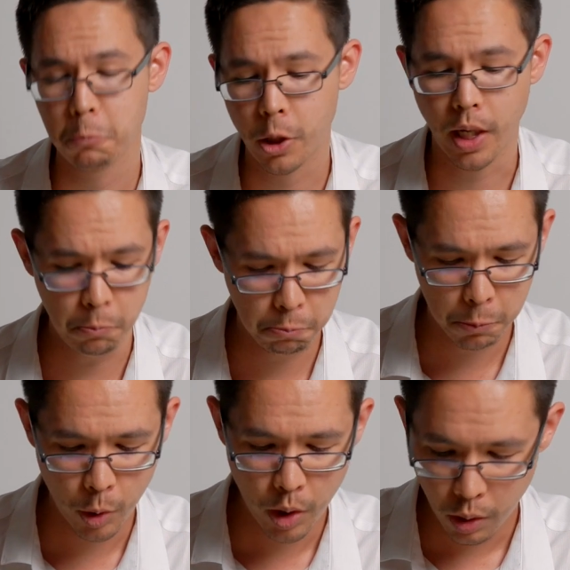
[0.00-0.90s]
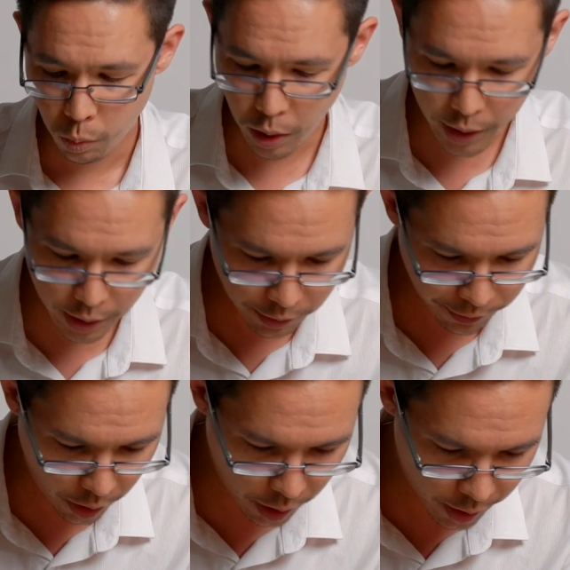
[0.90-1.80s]
Okay. What
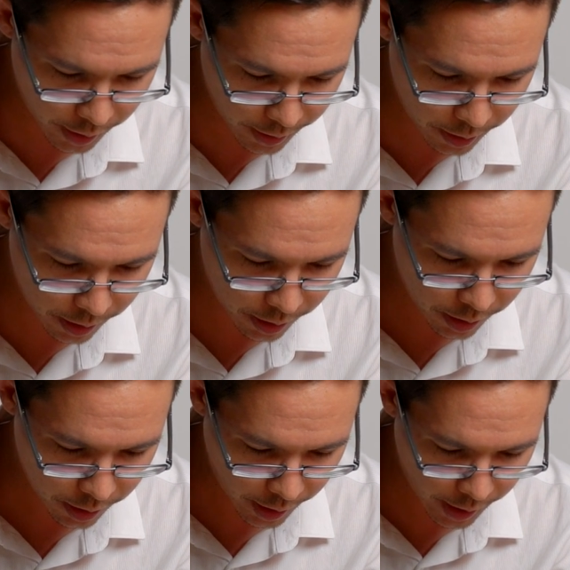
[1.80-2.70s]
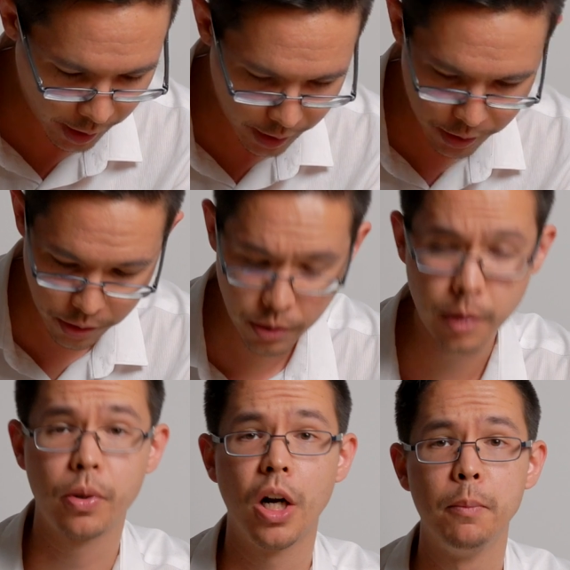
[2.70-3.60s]
if I uh, do
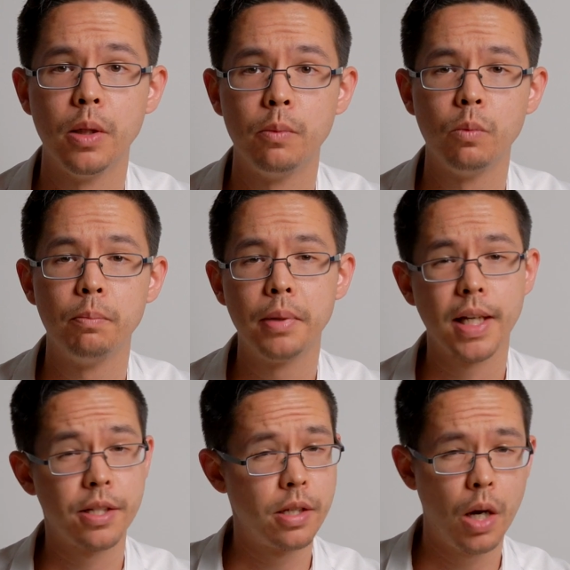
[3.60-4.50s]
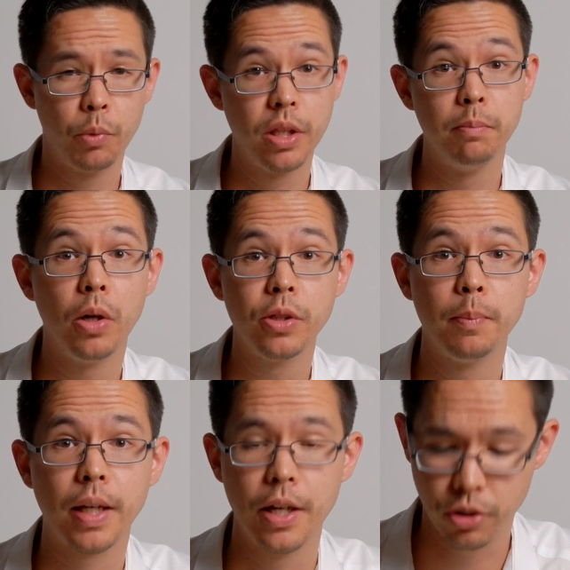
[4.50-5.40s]
the problem, but I start with the
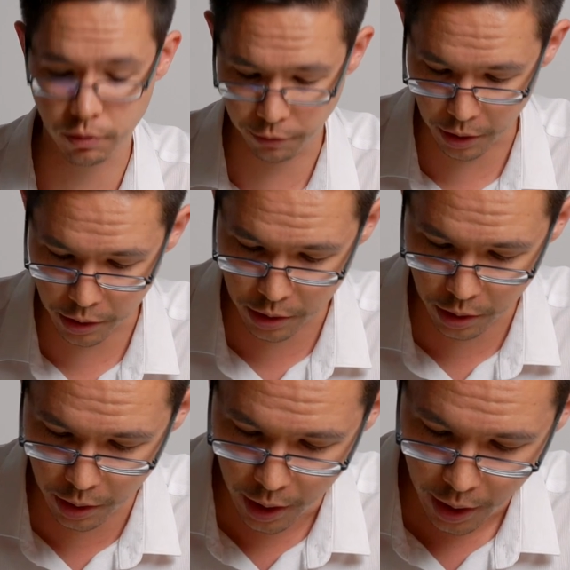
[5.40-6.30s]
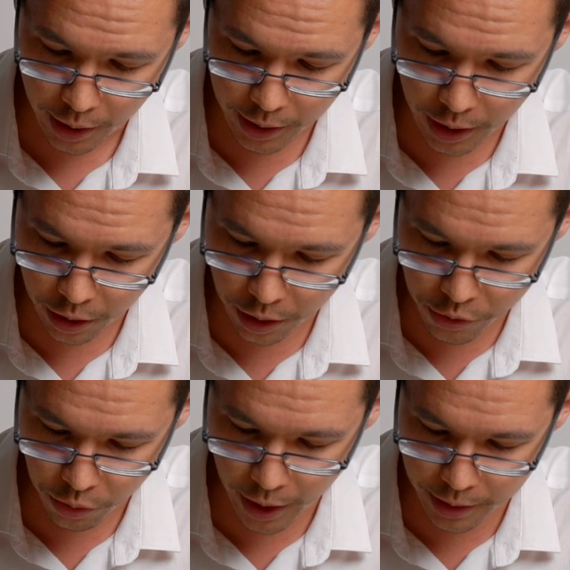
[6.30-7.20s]
multiplication first? So again, I'm going to
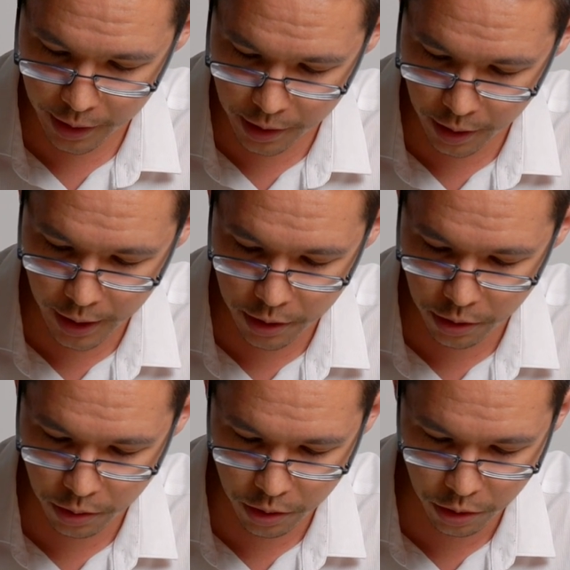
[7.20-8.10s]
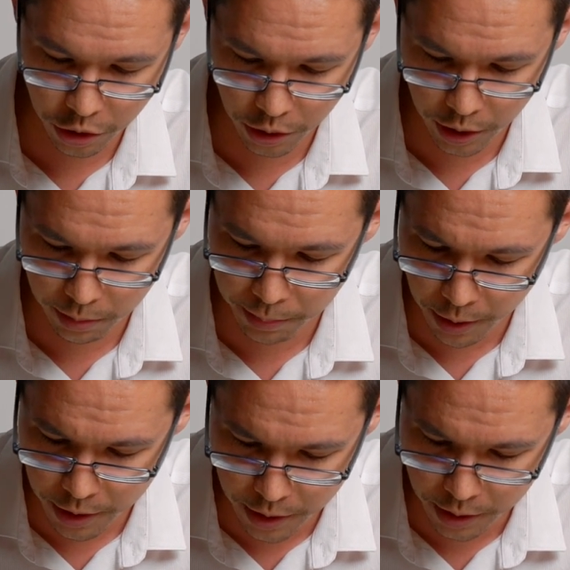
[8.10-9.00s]
try it this side to, to show the
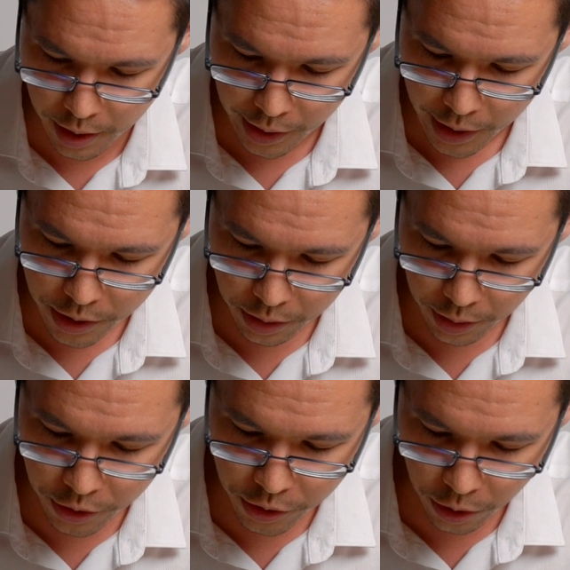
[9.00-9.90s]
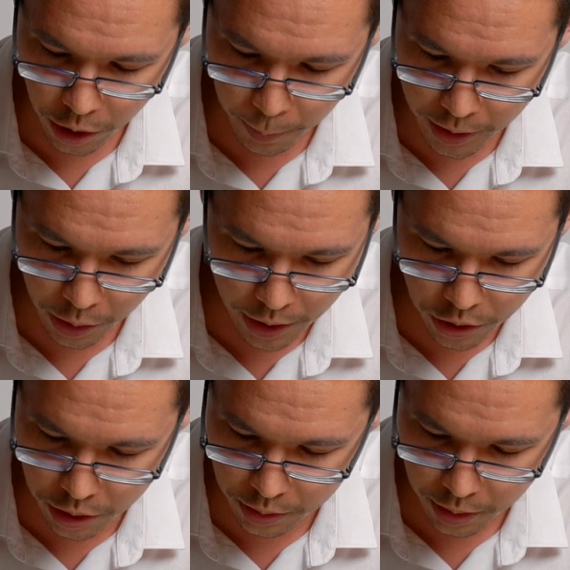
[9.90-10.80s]
comparison. So I'm just going to copy the
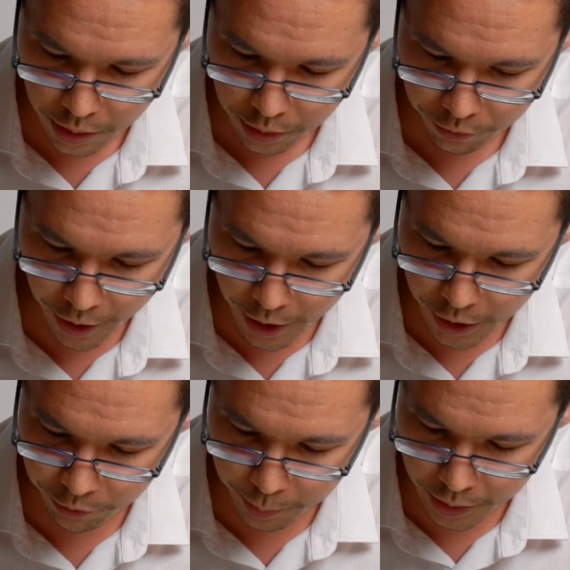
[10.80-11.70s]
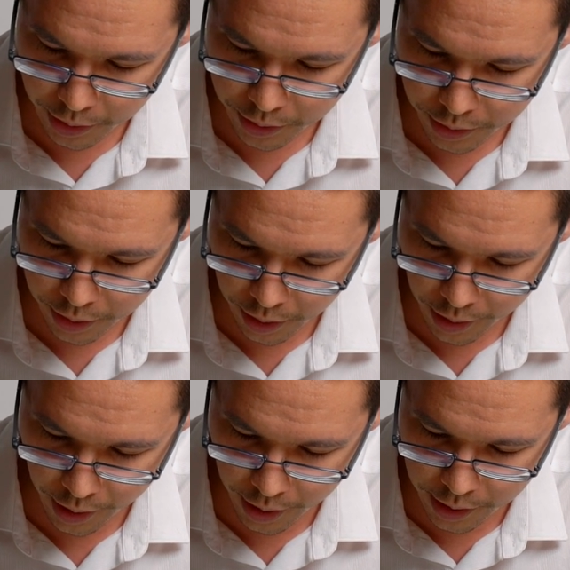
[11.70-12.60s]
question. 5 plus
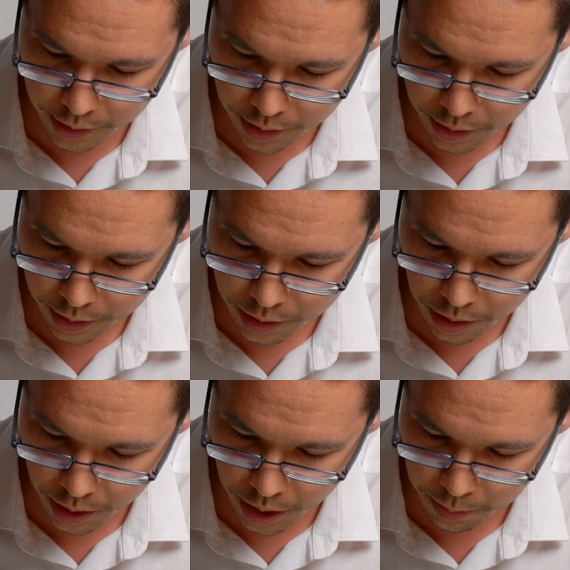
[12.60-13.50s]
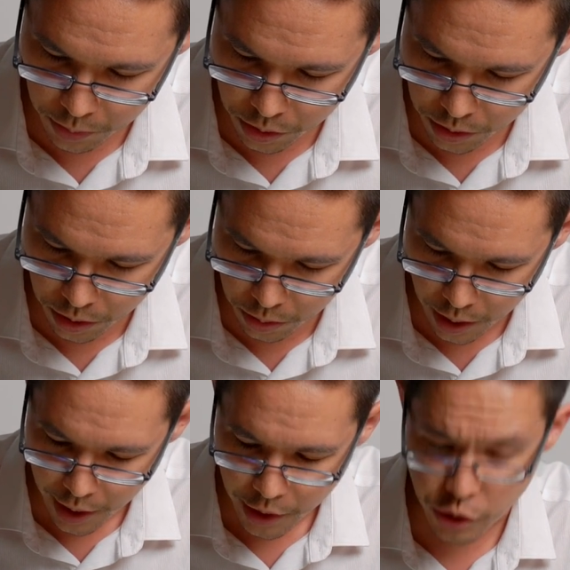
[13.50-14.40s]
8 times 2.
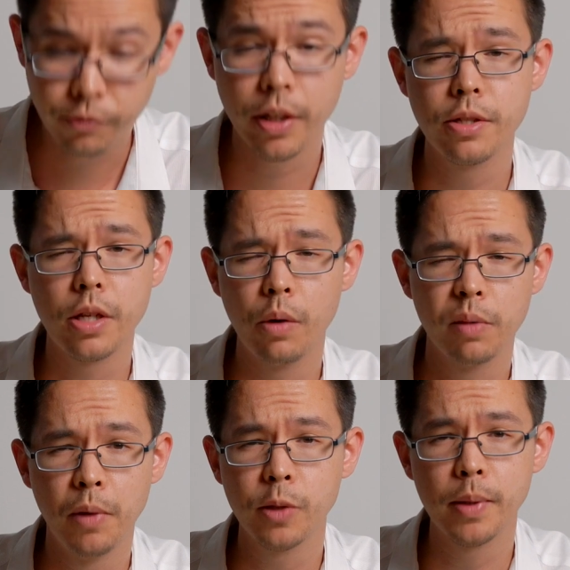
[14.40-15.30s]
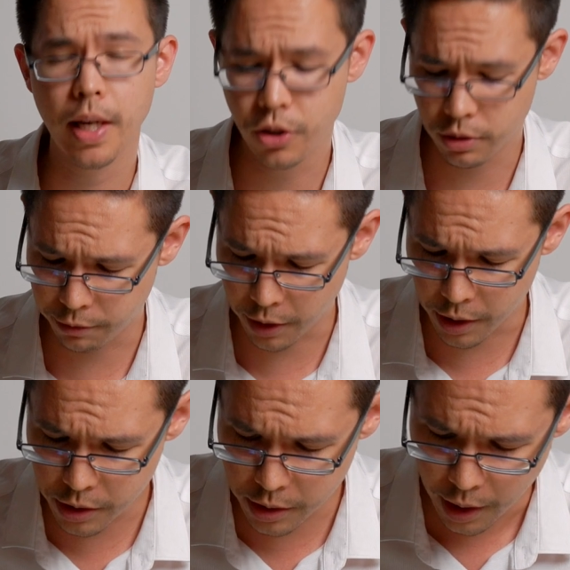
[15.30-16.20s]
So if I start with multiplication
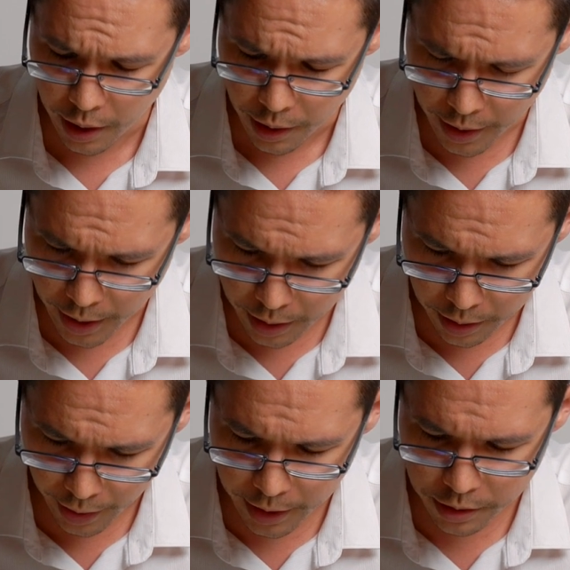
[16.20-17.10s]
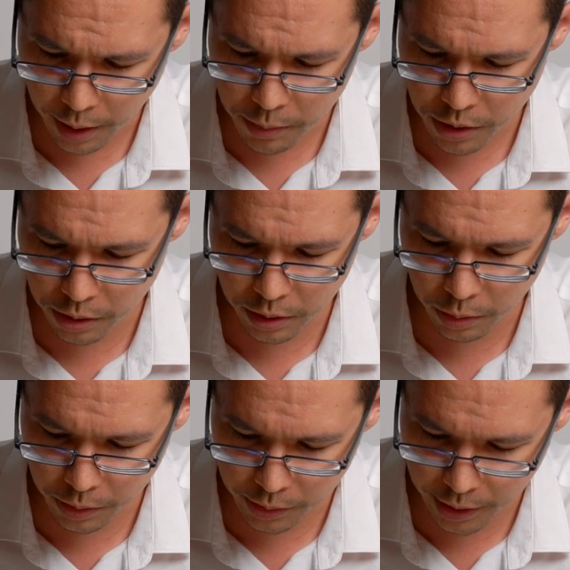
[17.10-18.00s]
first, then 8 times
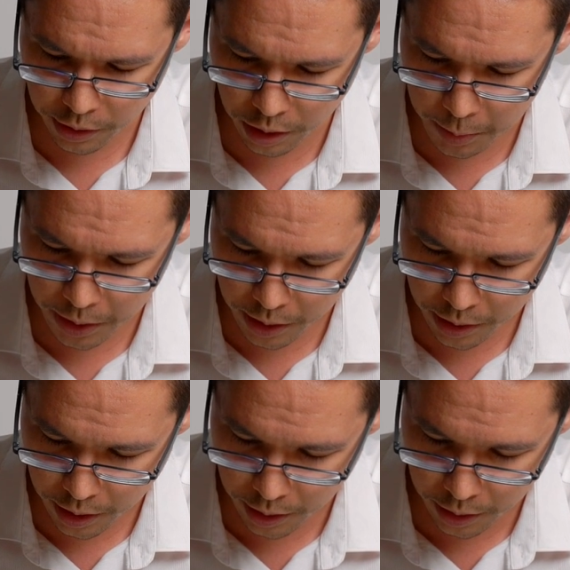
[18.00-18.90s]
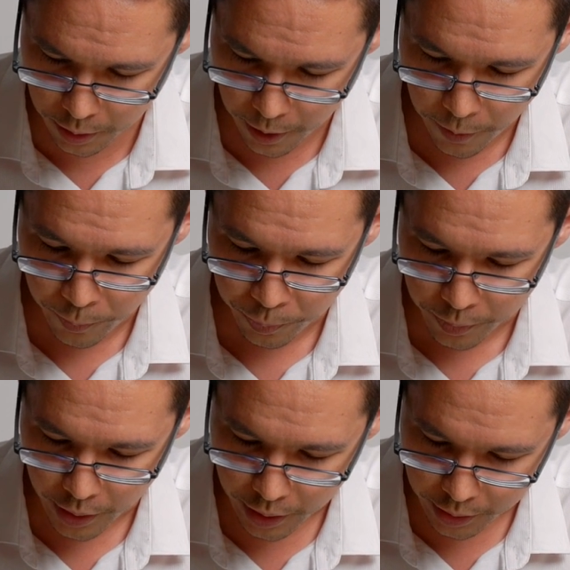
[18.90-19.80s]
2, well, that's going to be 16.
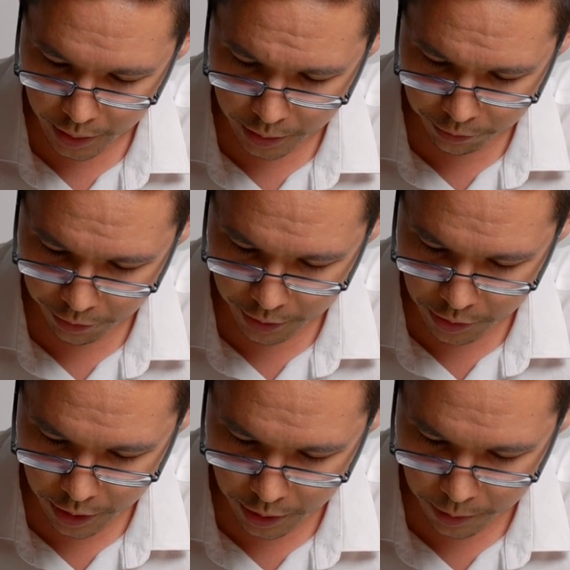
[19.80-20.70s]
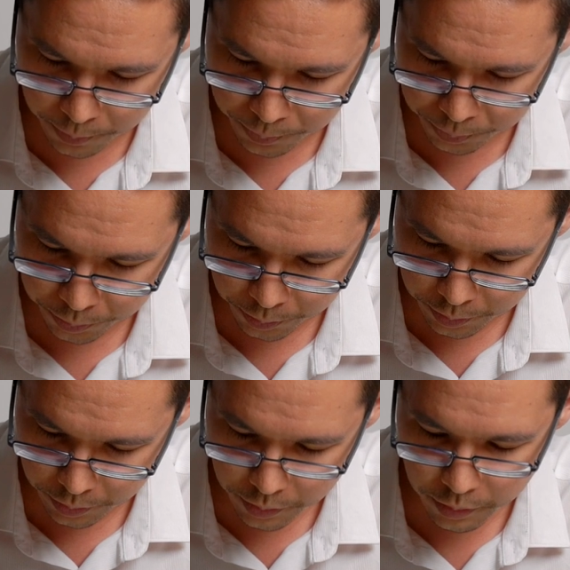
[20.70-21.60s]
Um, and the 5 is here.
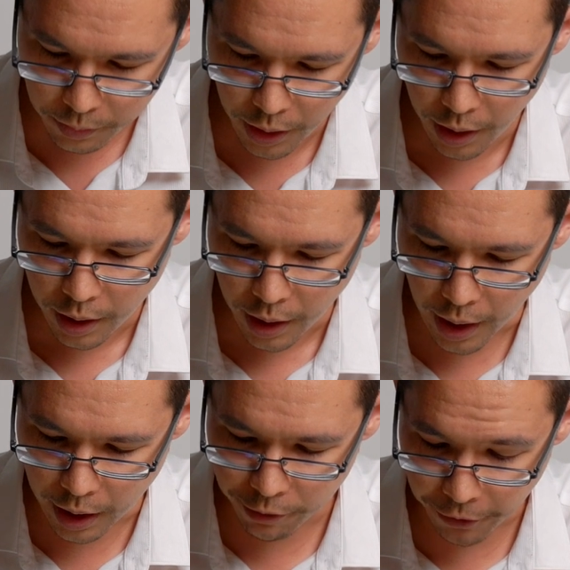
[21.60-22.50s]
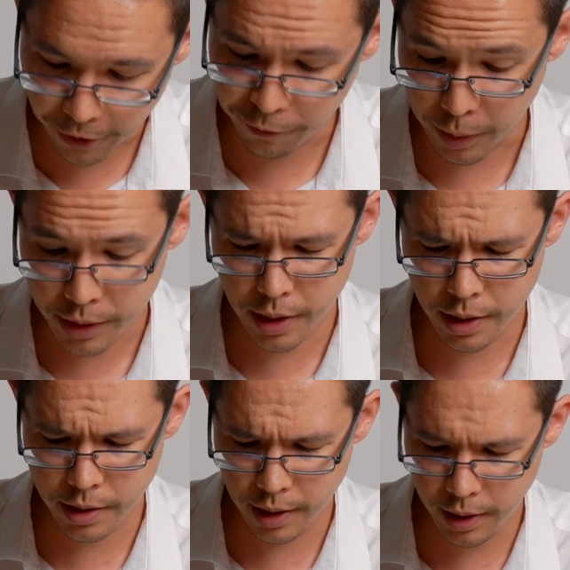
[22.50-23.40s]
Uh, 5 plus
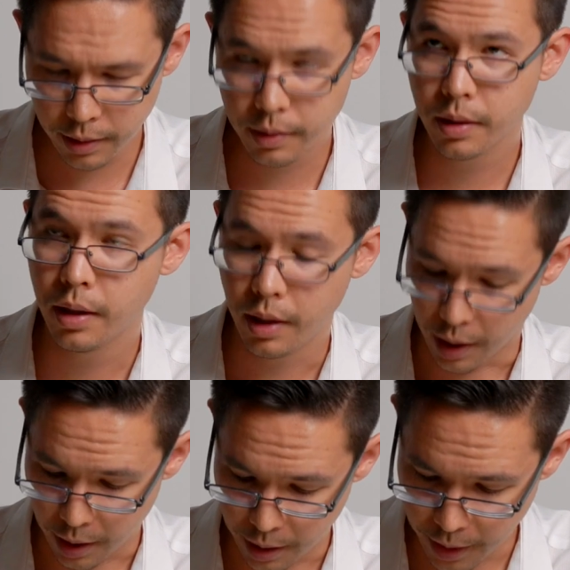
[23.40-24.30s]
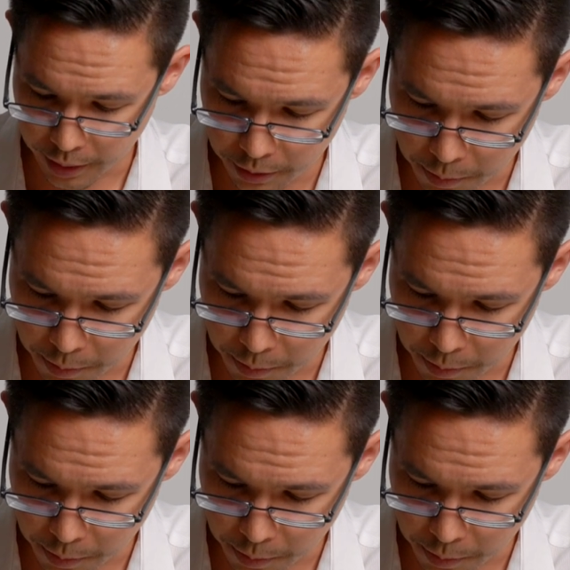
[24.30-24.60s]
16, uh, that